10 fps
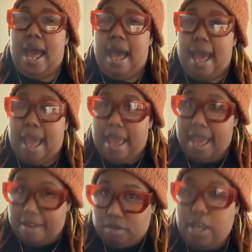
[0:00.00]
I
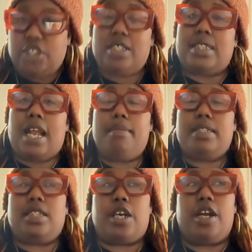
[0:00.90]
have questions and I'm
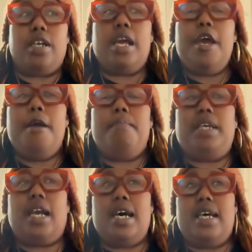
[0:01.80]
concerned
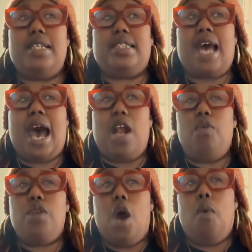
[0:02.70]
because I
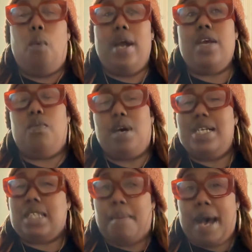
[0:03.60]
don't know what it
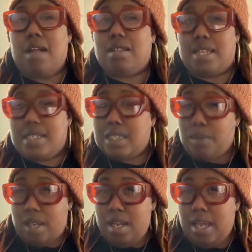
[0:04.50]
was about this
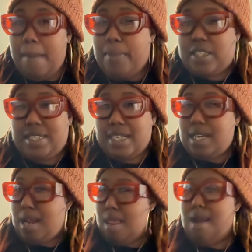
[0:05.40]
one in
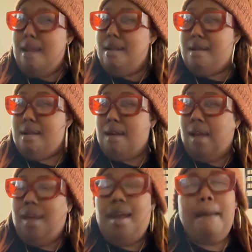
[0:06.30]
particular,
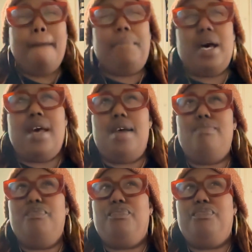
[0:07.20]
but